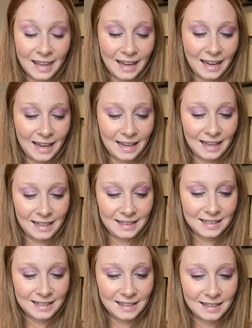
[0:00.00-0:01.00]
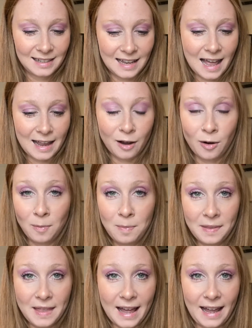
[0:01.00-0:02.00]
And I hope
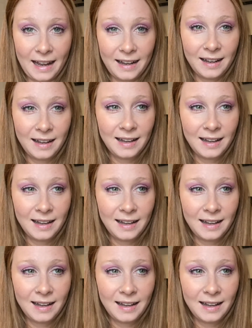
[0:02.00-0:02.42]
that